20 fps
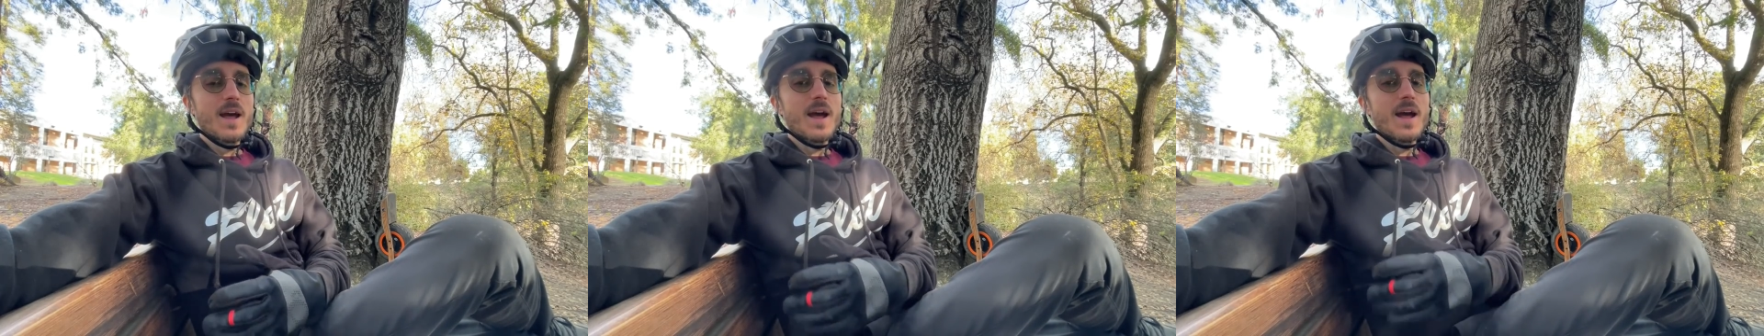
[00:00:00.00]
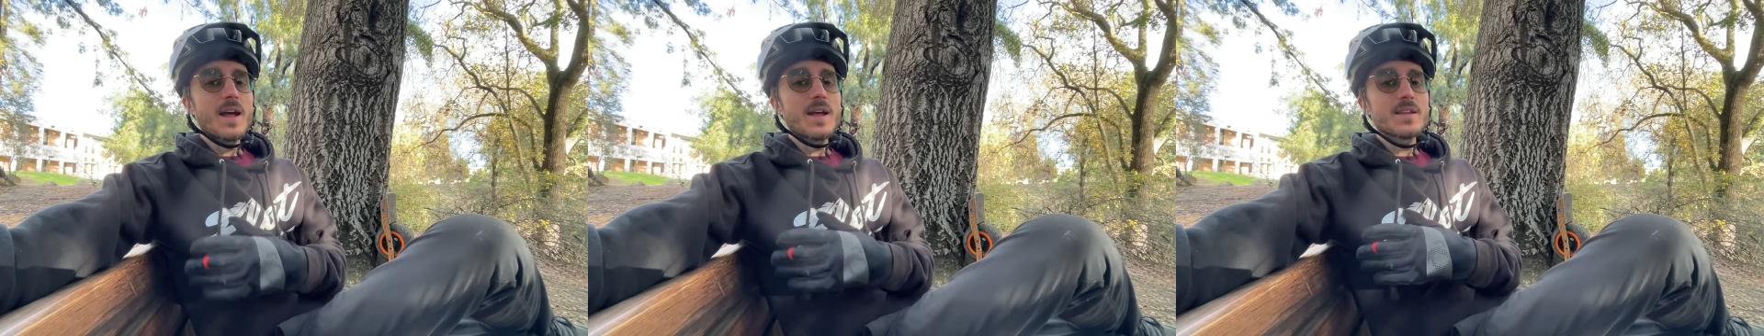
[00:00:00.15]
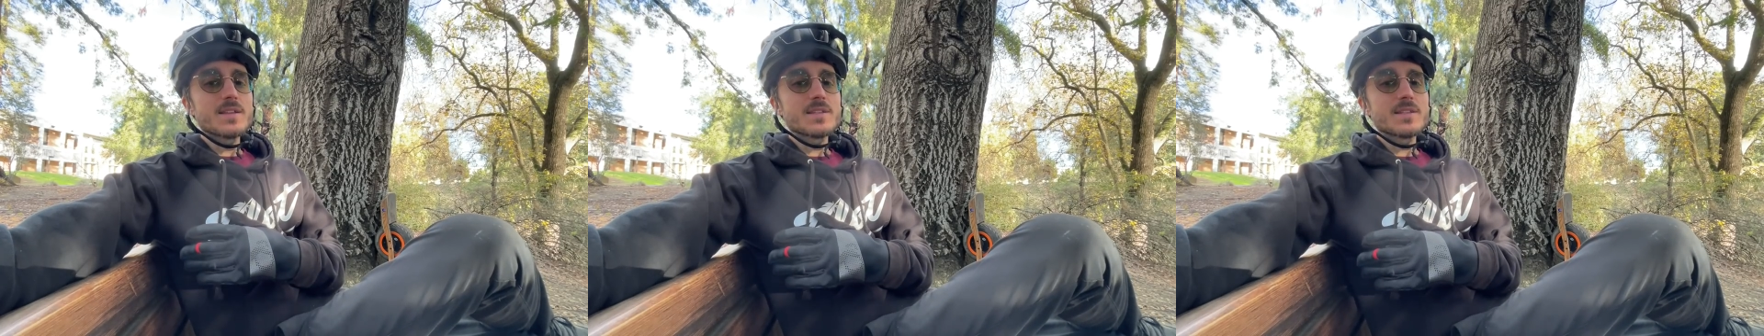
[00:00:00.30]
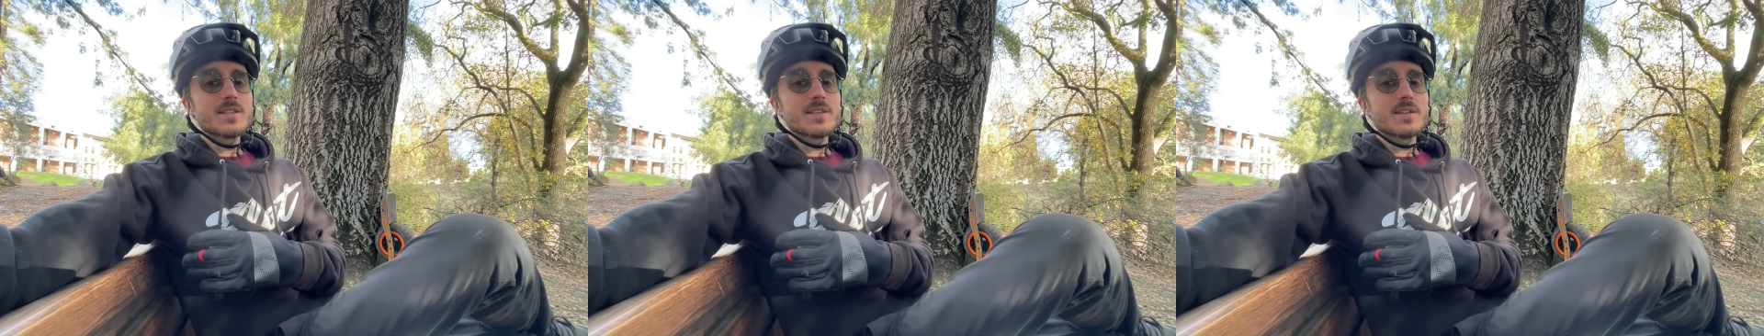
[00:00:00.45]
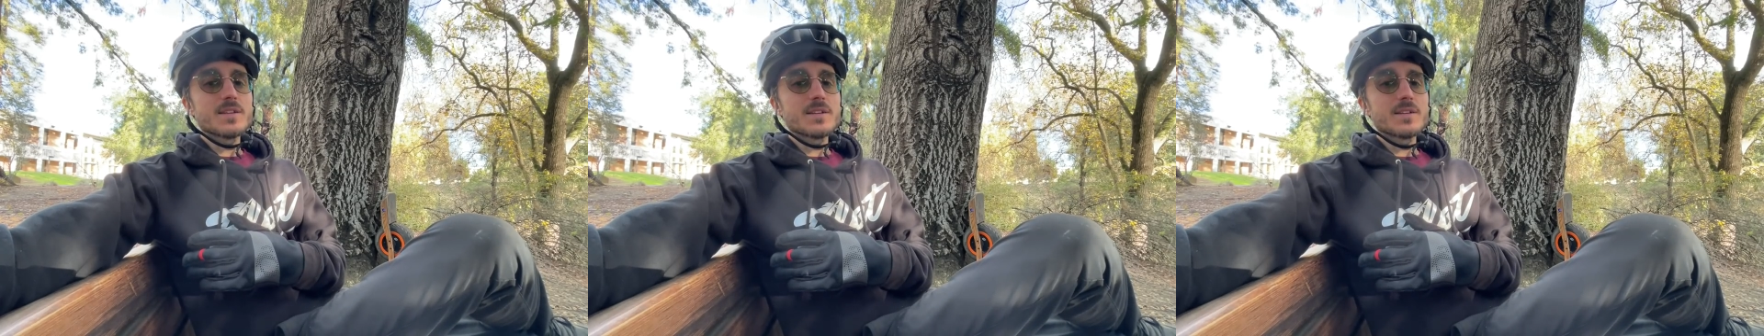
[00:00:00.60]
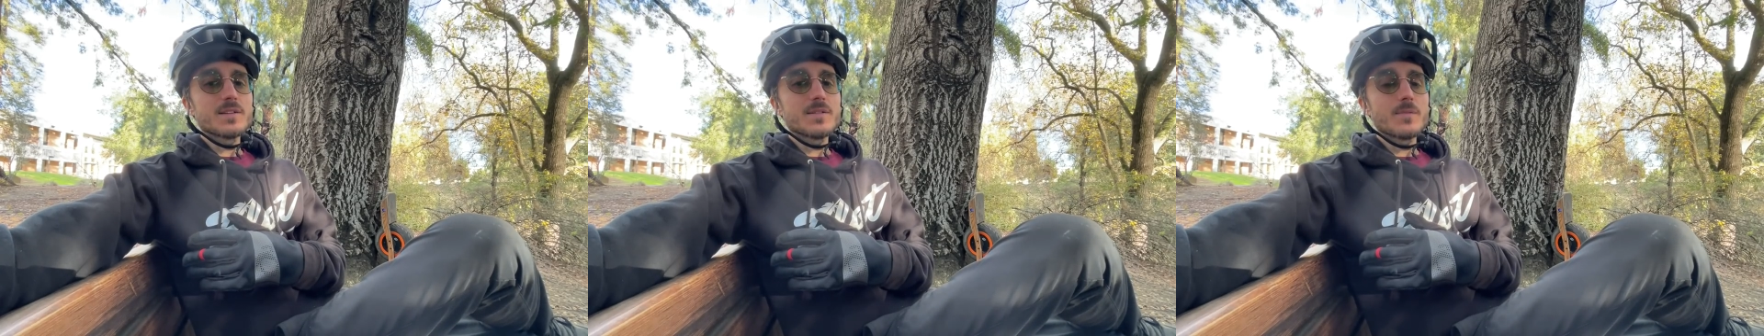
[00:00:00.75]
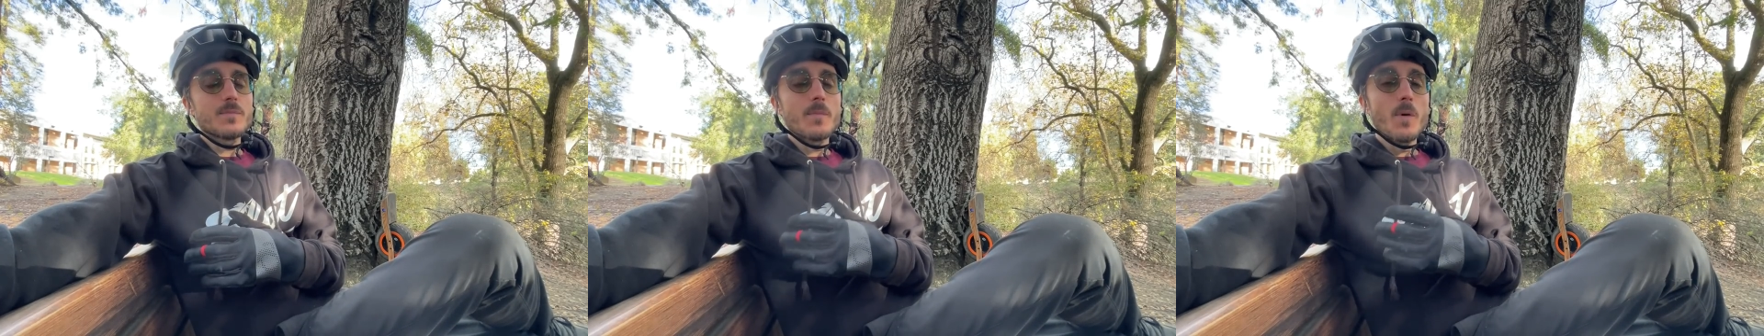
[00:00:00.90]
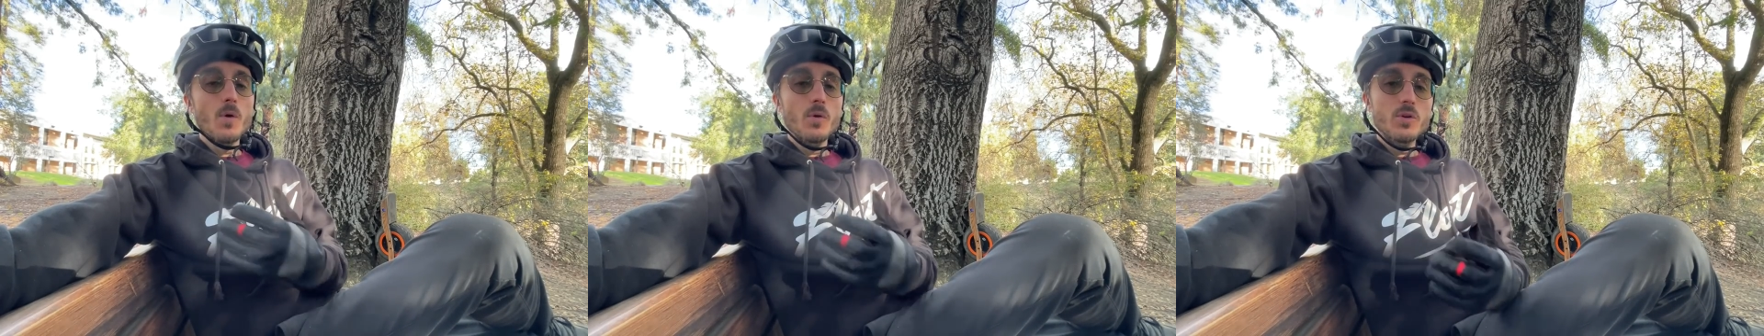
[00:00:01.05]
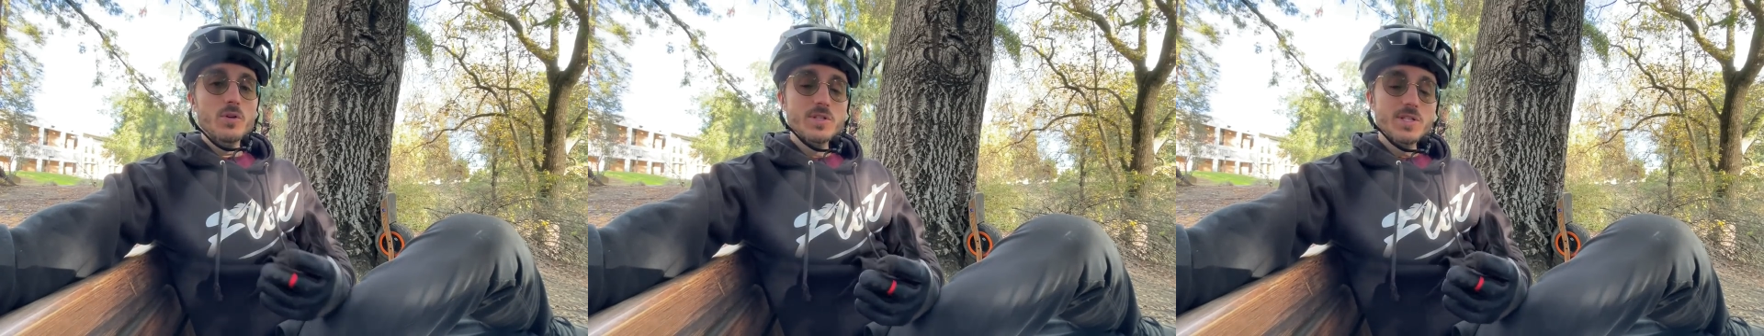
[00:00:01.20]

as the motor